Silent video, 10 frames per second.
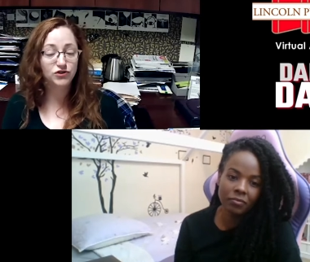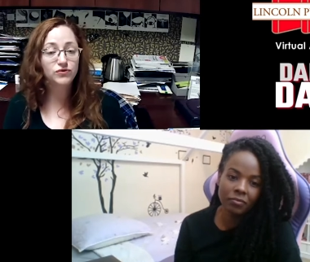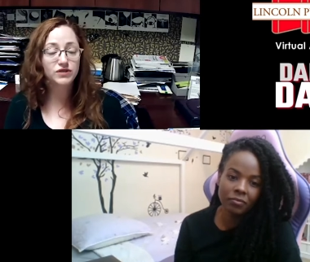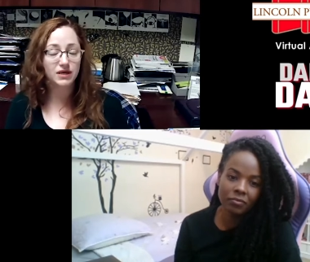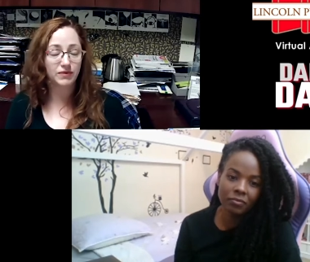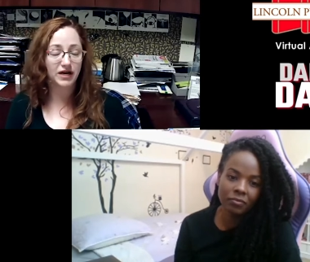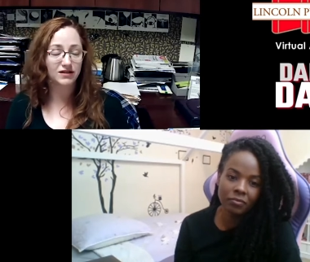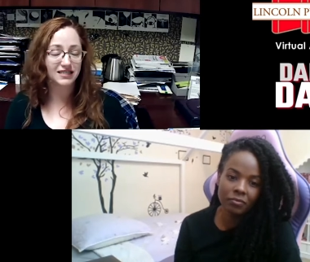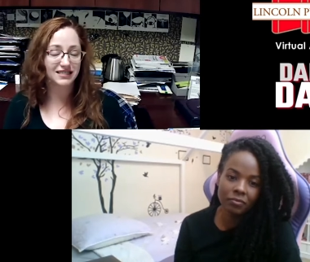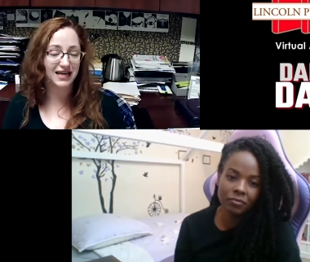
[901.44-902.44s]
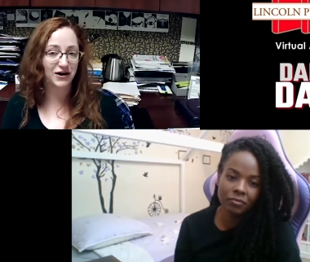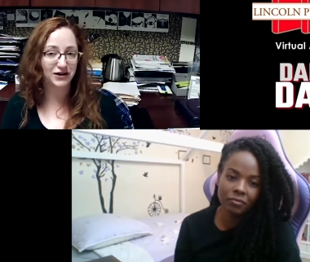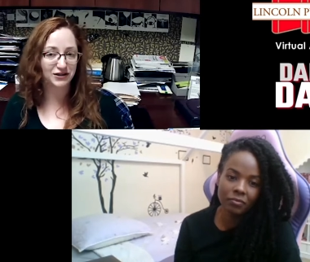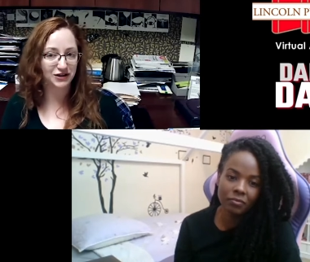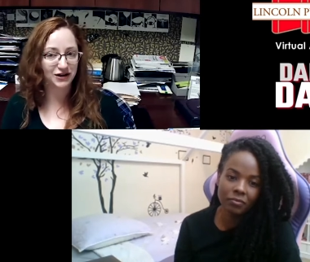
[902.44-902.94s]
Speaker 1: to someone else's
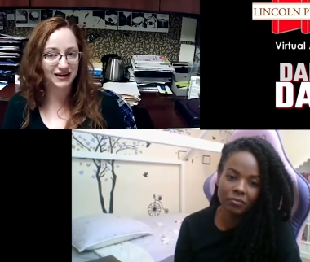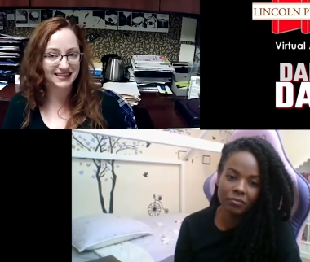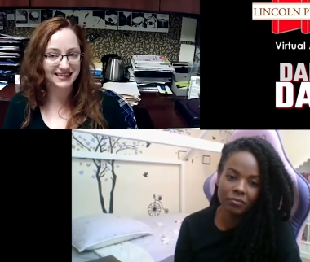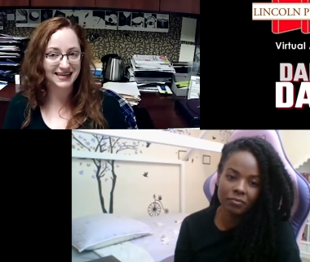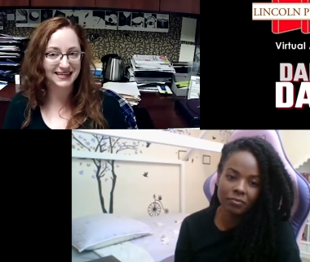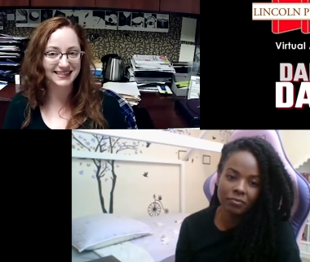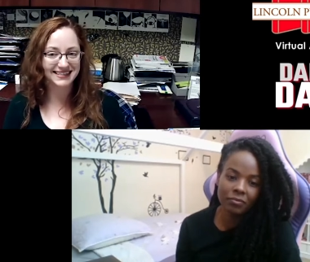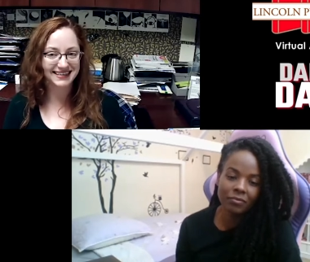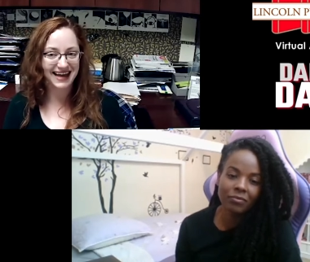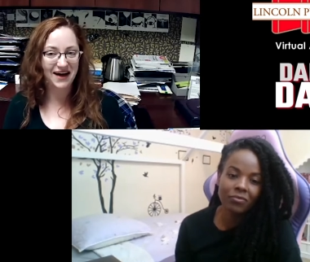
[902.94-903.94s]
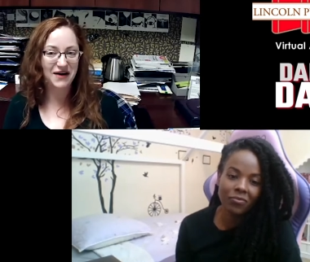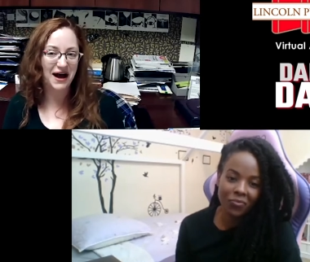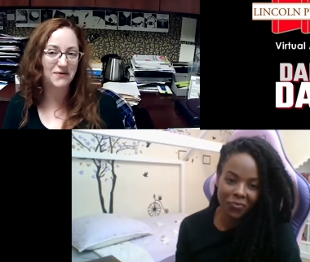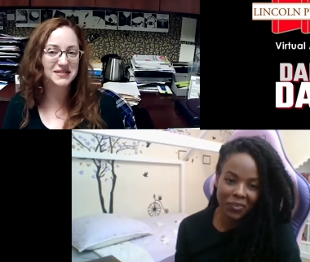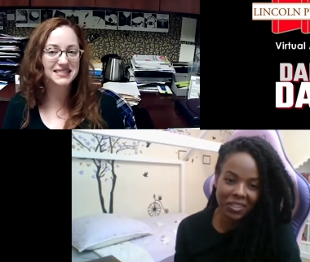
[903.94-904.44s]
character? Is it, how,
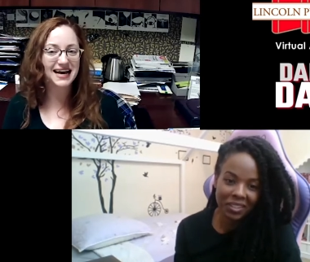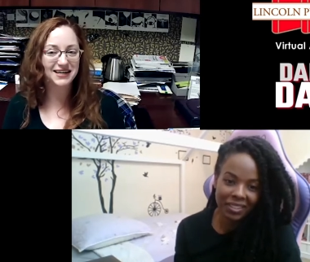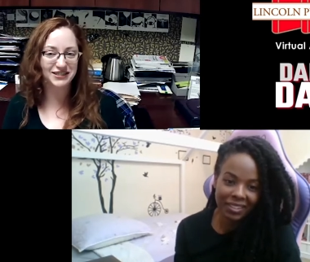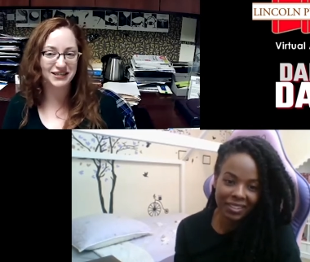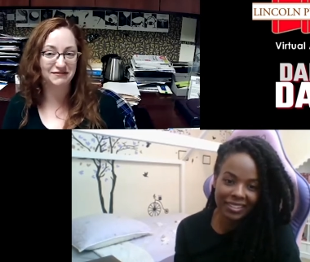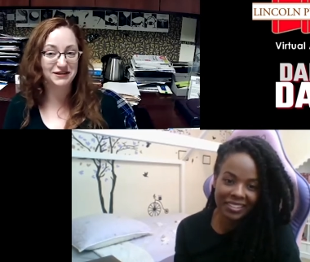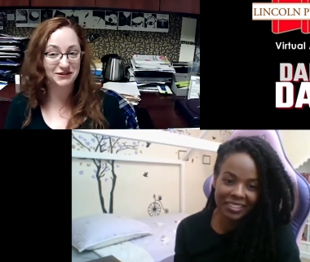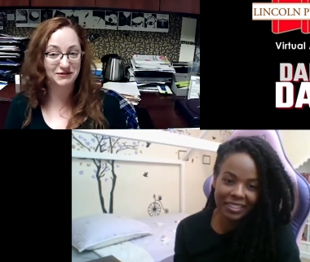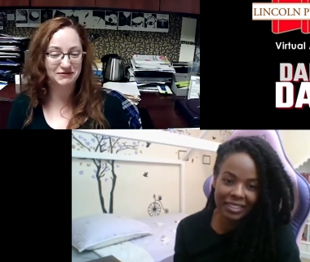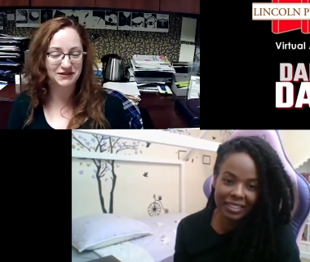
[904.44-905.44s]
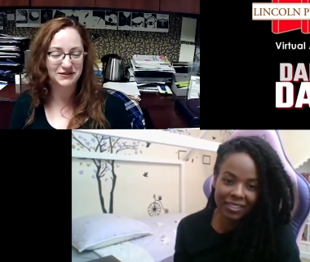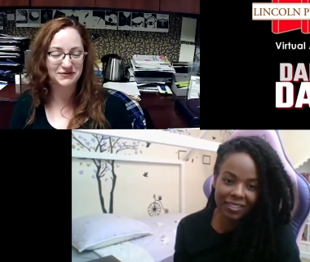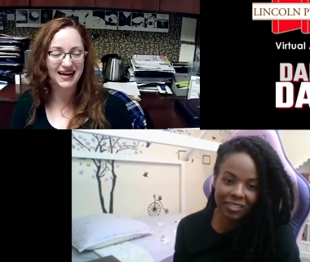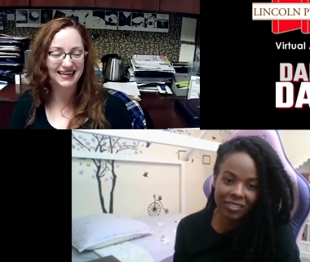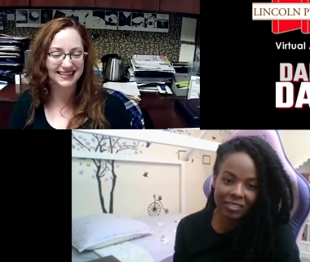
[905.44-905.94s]
how was that shift as you moved into
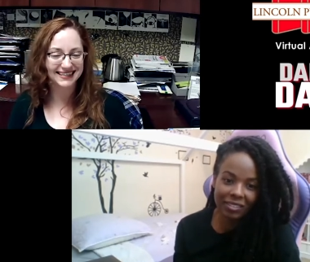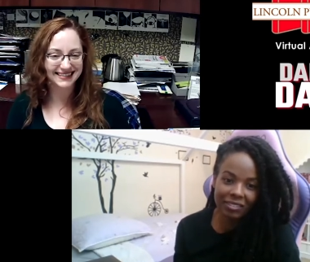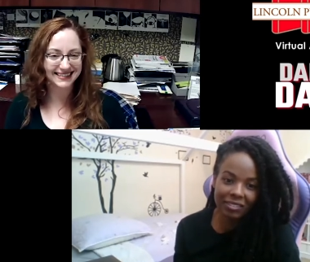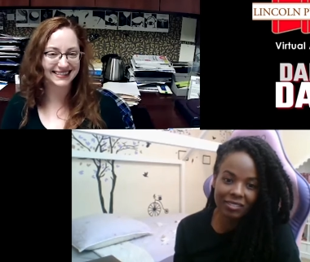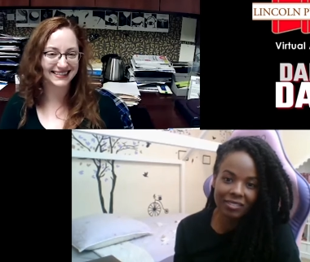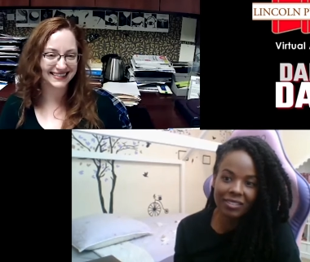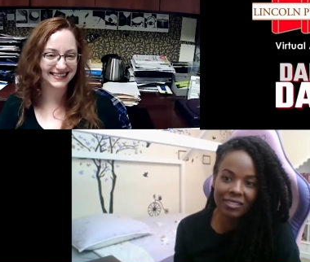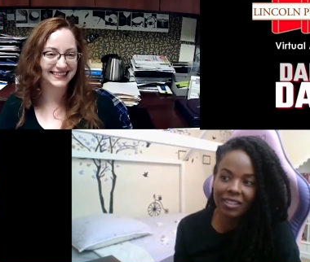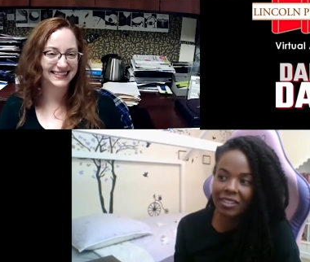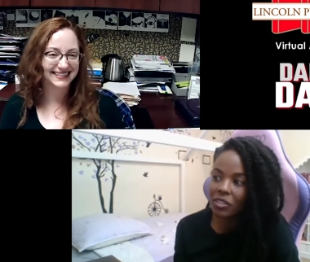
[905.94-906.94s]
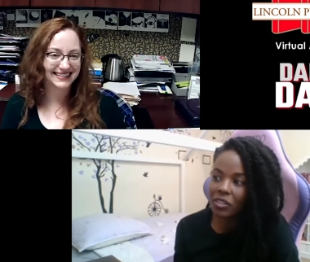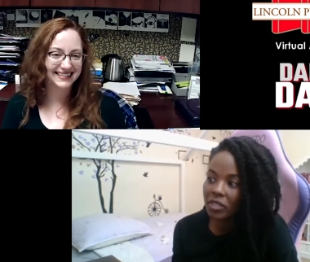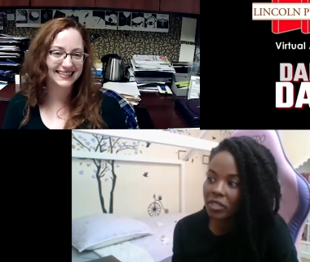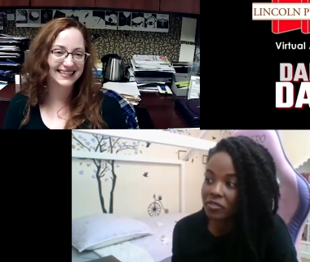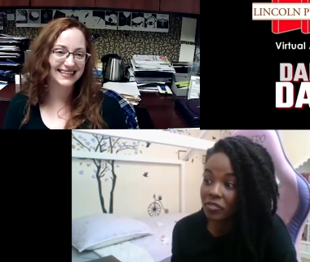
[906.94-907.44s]
writing?
Speaker 2: You know, it's
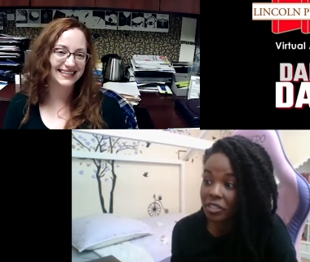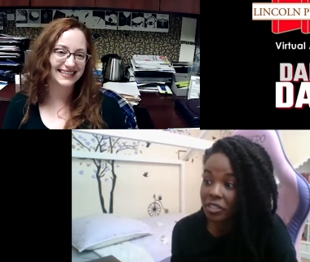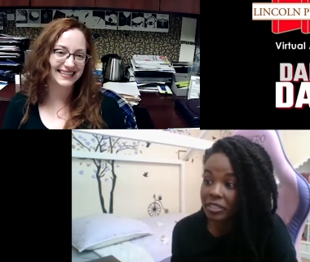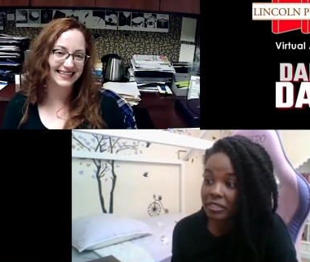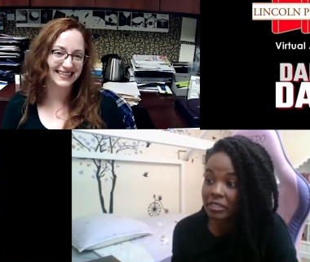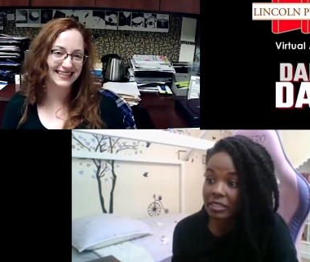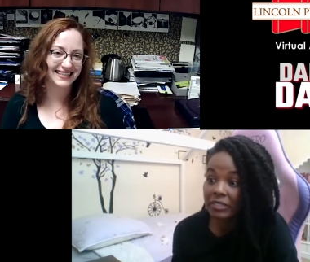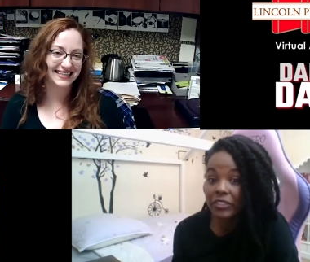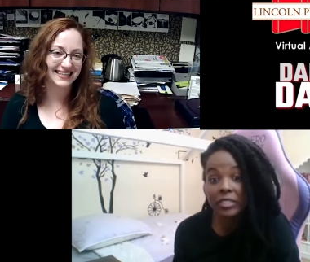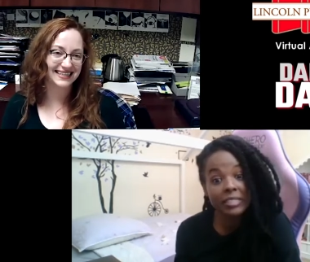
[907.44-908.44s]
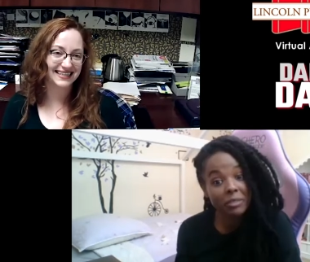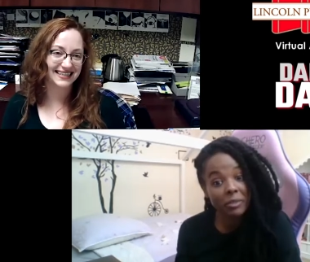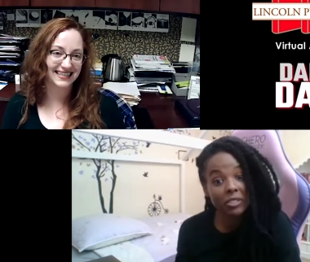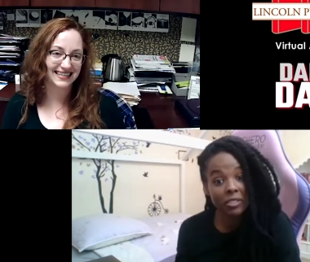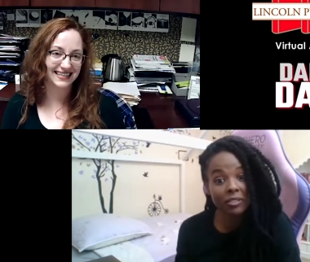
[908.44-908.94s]
very, it's very
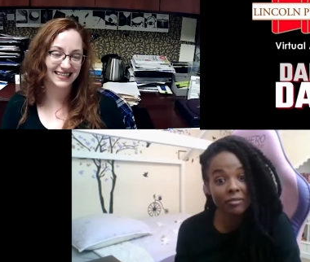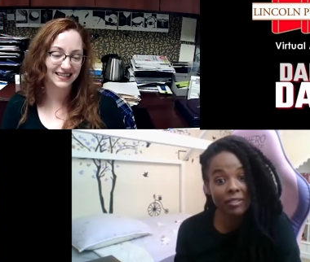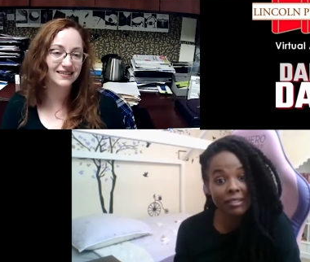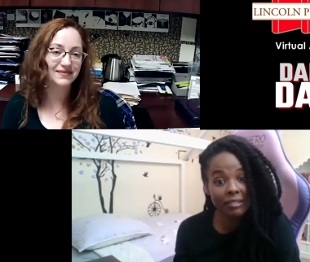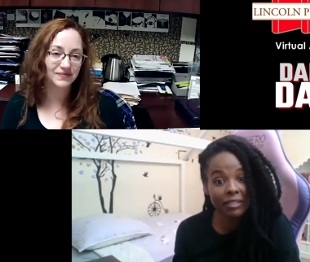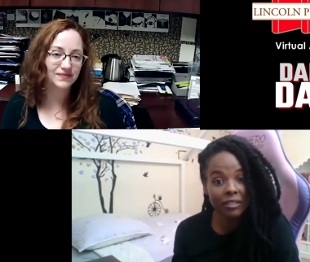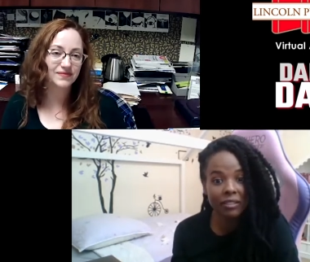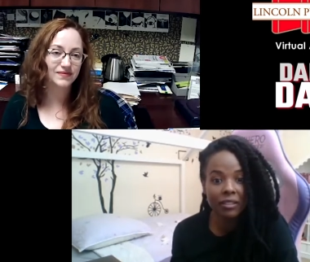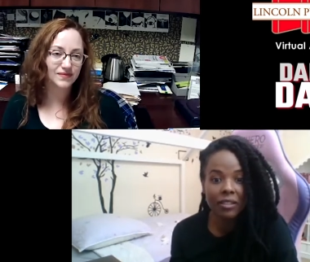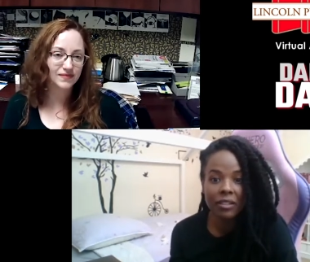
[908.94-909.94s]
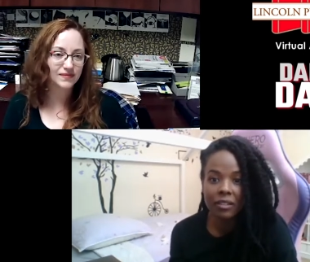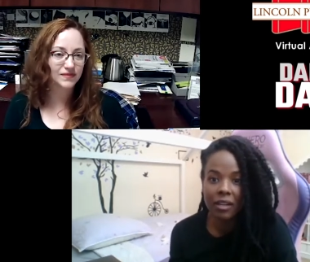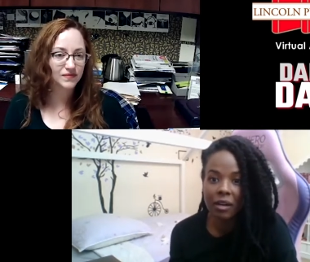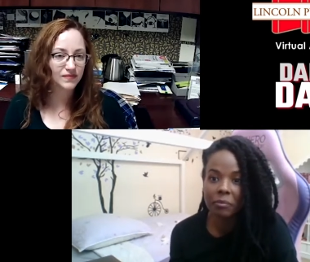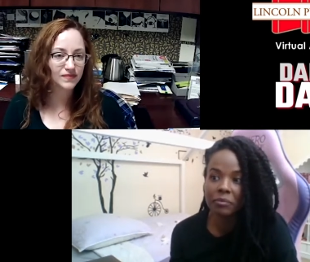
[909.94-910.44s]
similar, I think
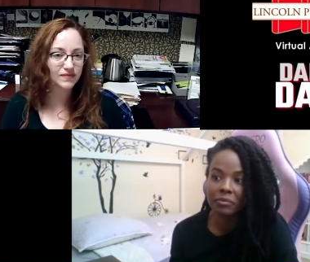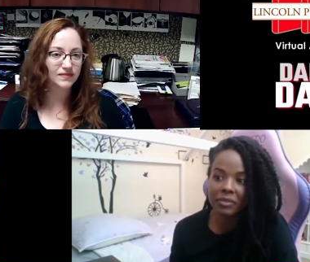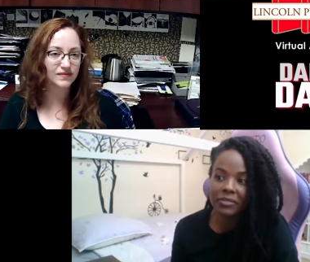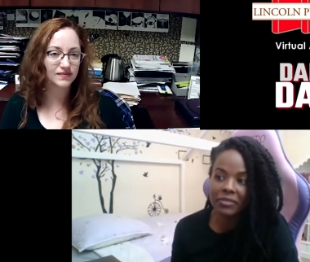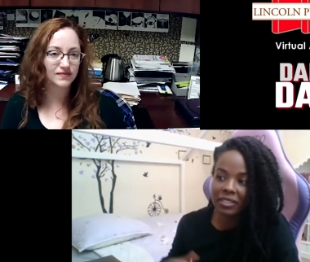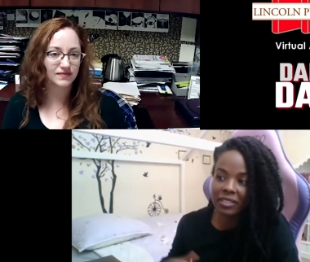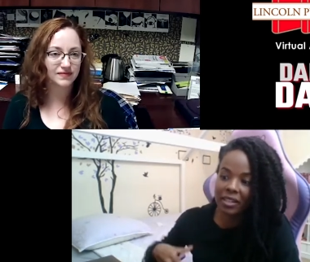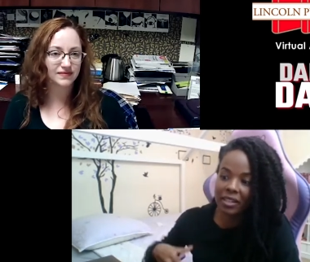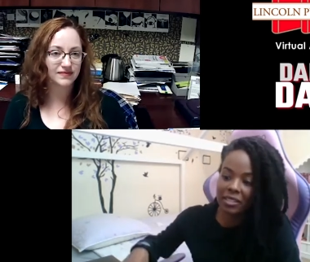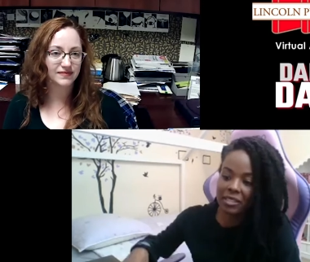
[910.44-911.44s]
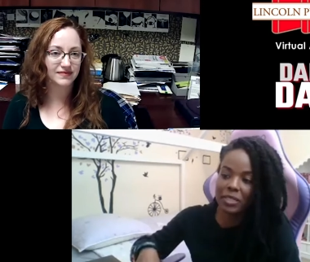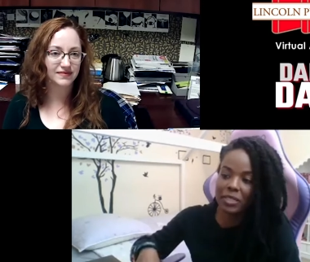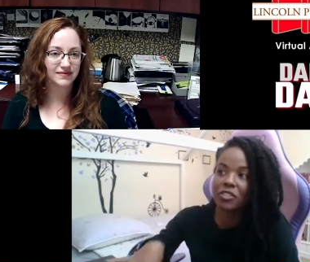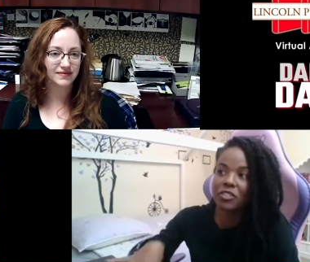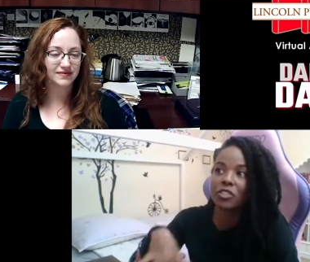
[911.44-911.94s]
um, living in that headspace.
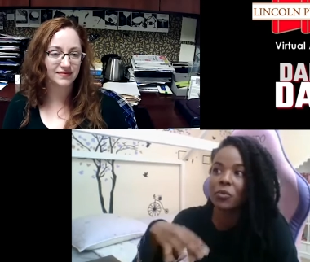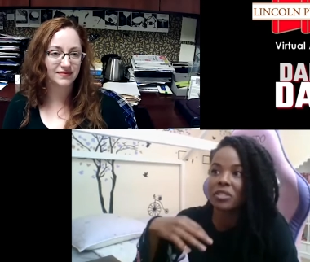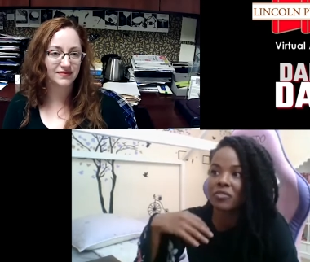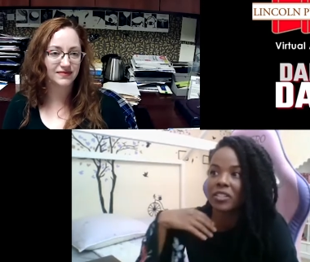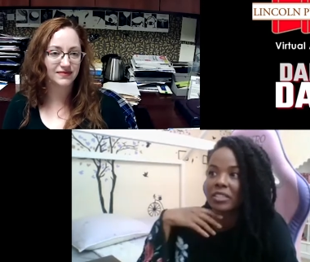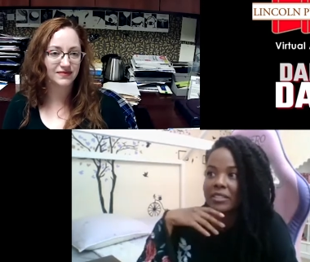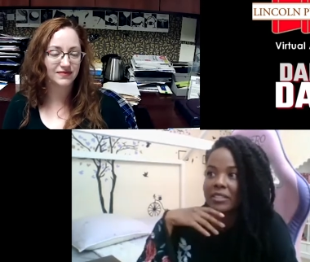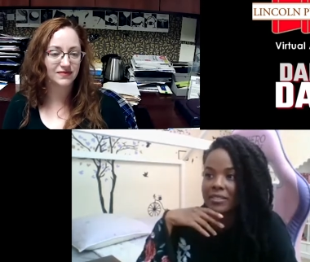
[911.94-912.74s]
And you know what's funny is